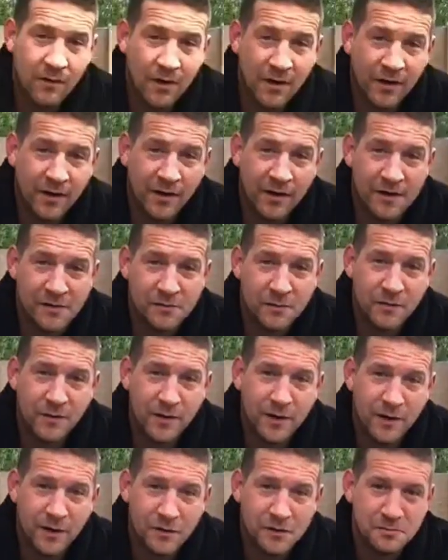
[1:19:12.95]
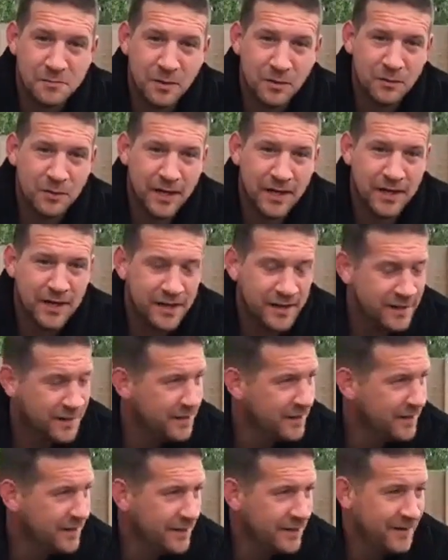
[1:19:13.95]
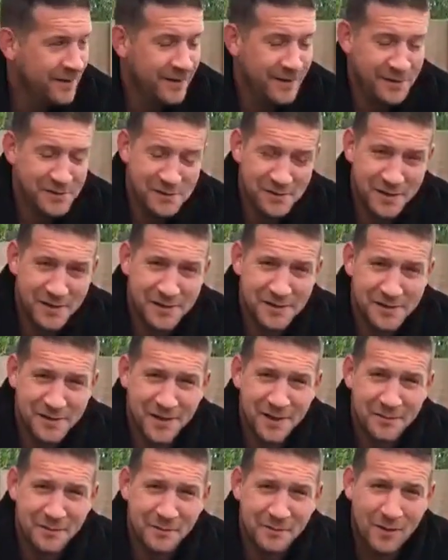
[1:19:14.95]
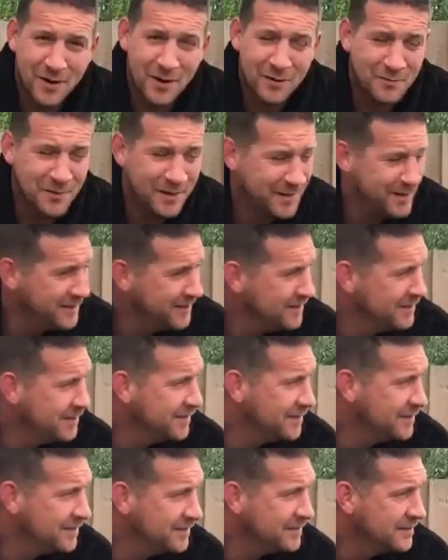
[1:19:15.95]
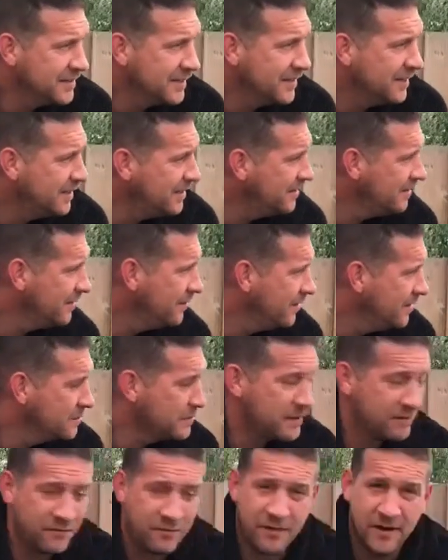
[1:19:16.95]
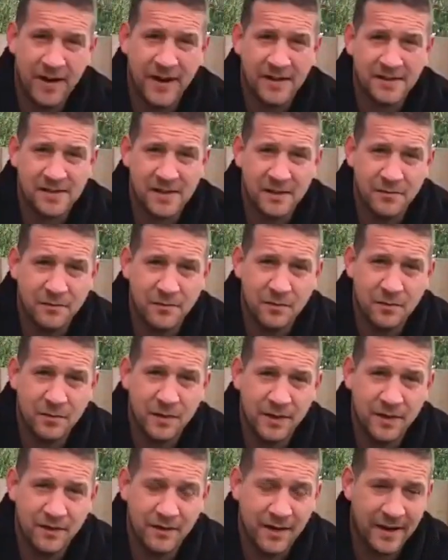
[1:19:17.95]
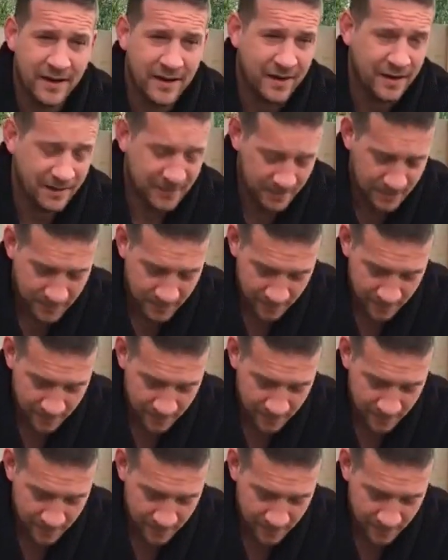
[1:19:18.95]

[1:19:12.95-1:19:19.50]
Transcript: Alright guys, we're on the last morning. See, still in my robe, and there's about 3 hours left before we got to get out.